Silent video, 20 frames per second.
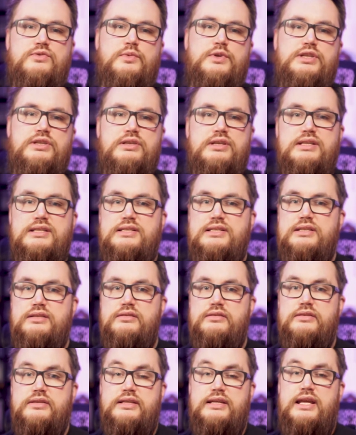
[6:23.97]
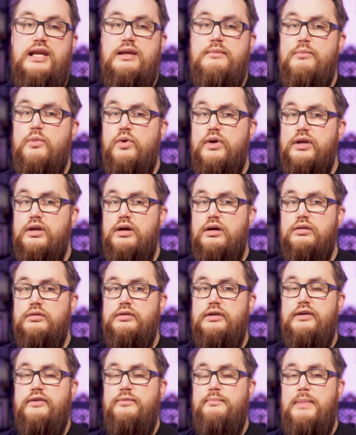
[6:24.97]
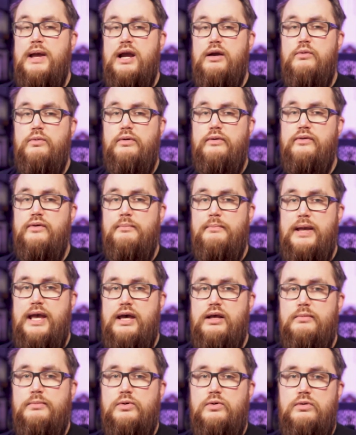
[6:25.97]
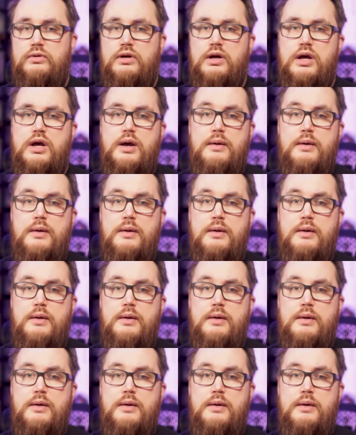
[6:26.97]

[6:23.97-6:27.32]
when you consider the Game Boy Color is backwards compatible,